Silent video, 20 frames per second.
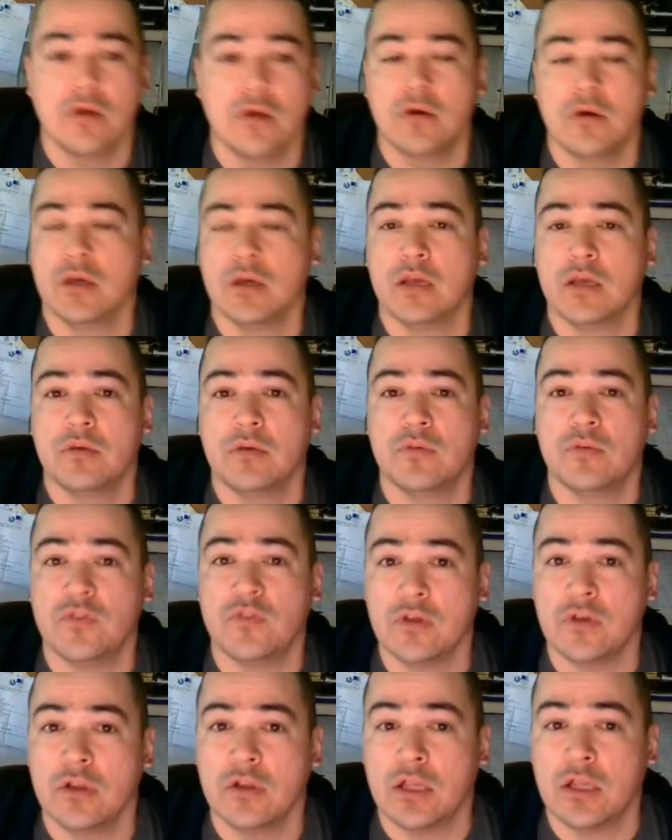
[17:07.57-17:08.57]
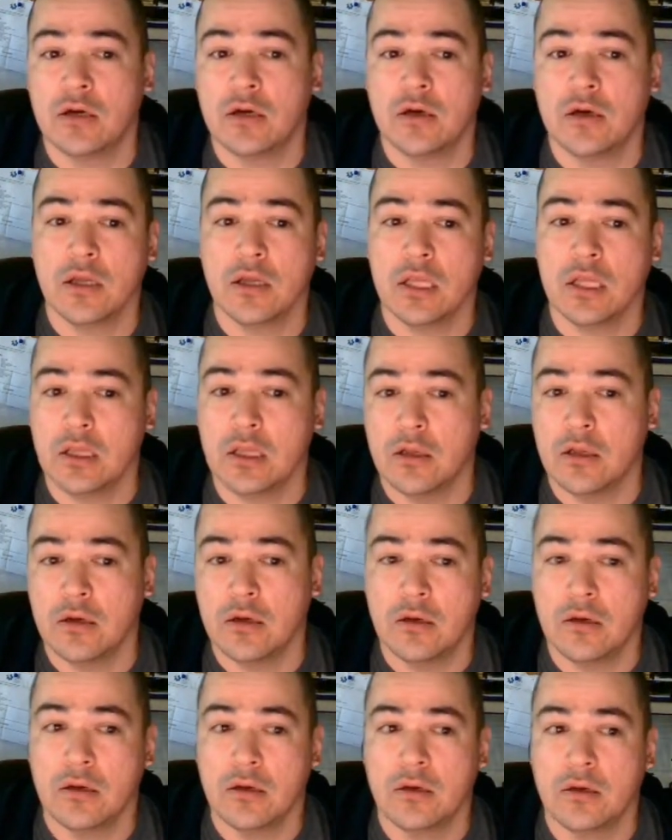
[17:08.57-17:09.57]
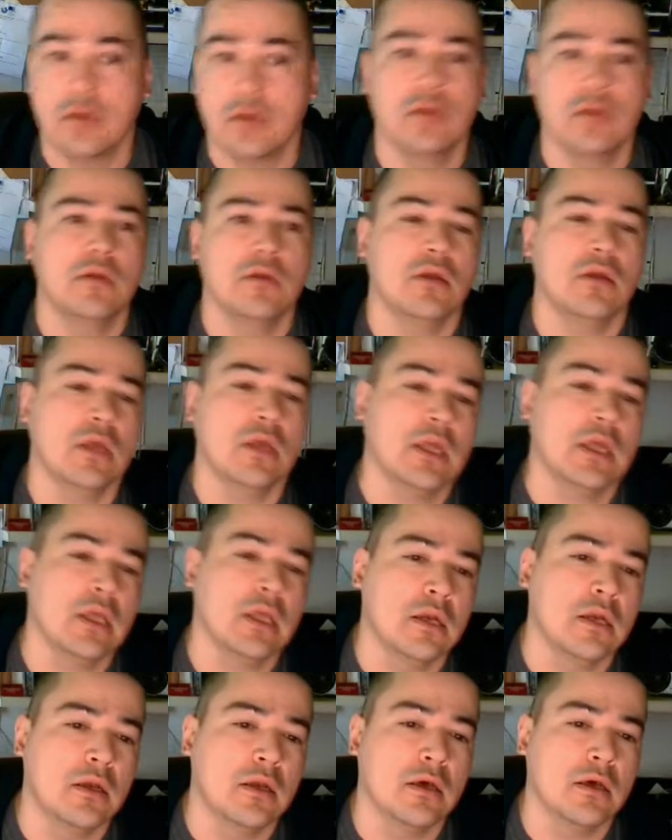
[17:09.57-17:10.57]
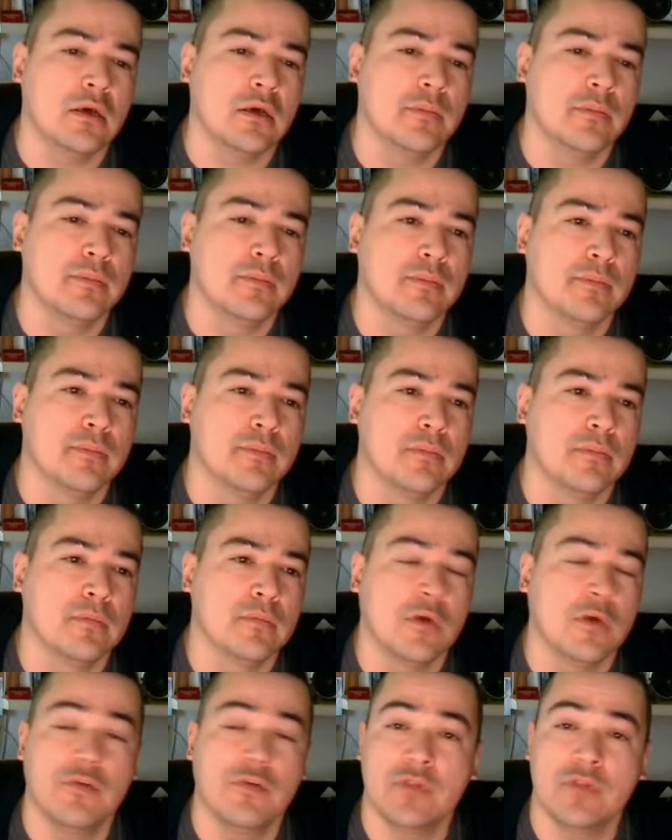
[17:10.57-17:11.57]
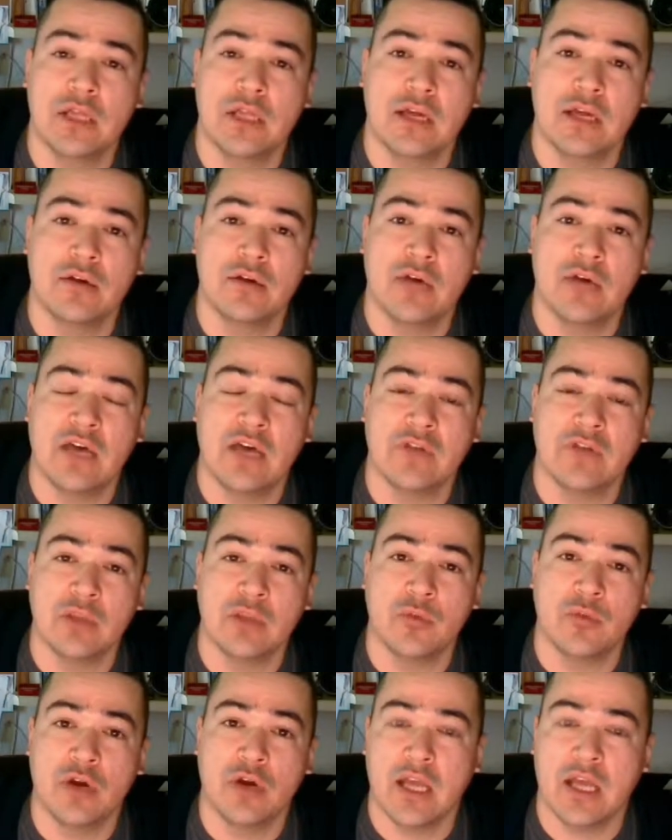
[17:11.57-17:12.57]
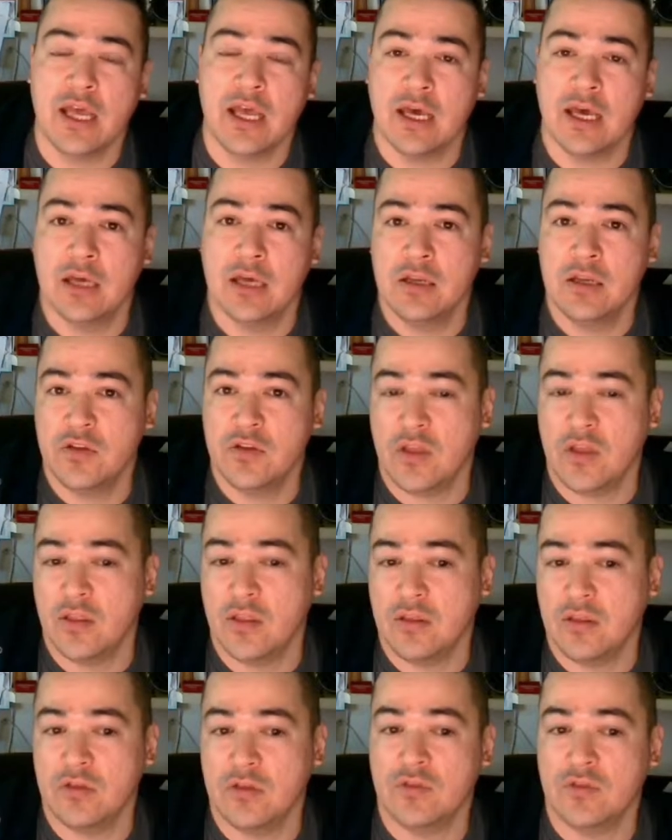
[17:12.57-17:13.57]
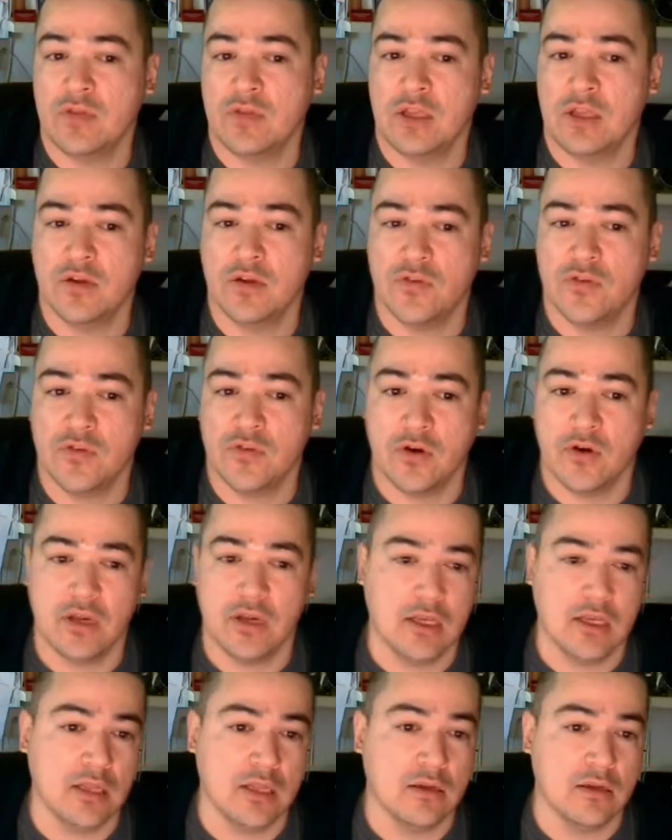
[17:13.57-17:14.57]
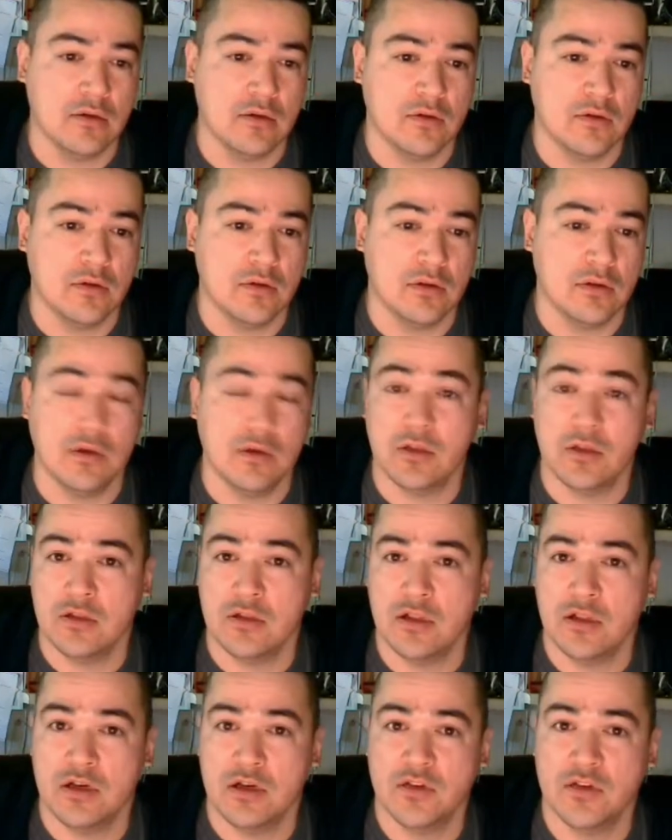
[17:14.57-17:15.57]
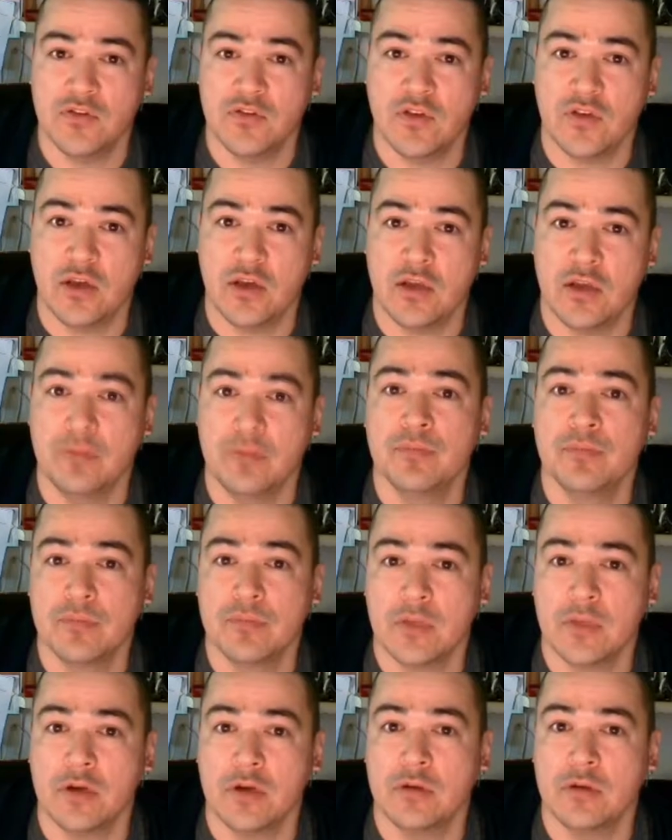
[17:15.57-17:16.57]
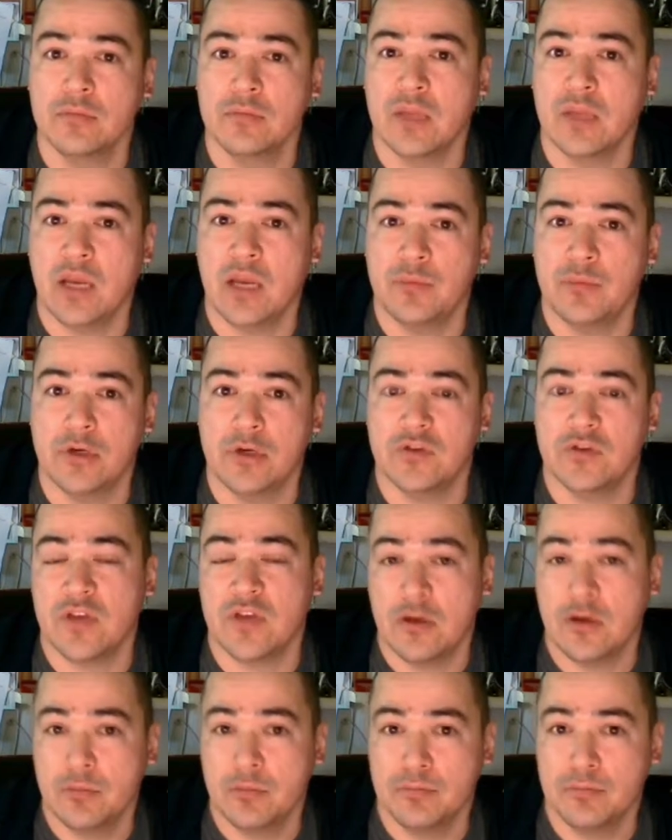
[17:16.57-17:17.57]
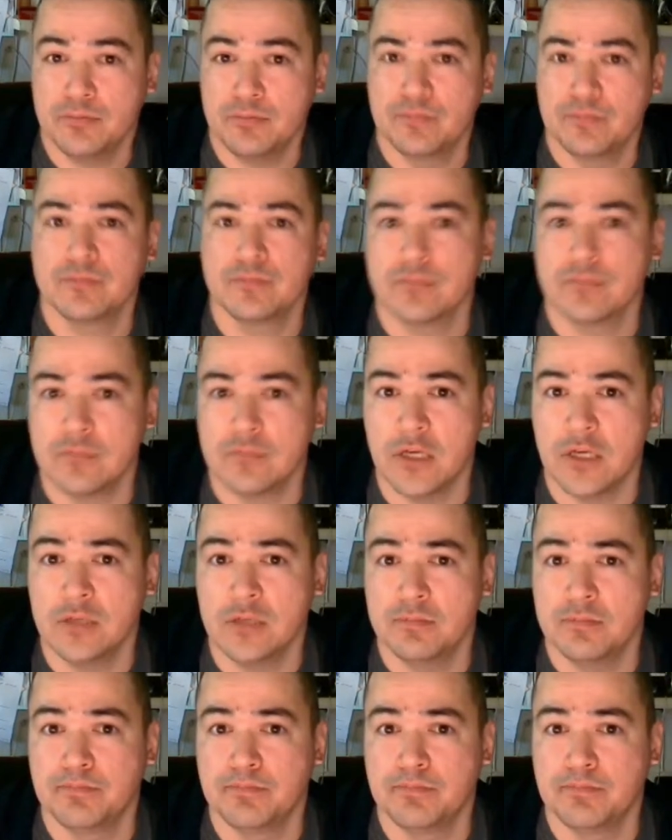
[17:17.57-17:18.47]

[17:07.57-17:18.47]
Okay, see you later again, and hopefully I don't have any more to add, because I think this video is starting to get on the long side here. Ambrose out. Bye.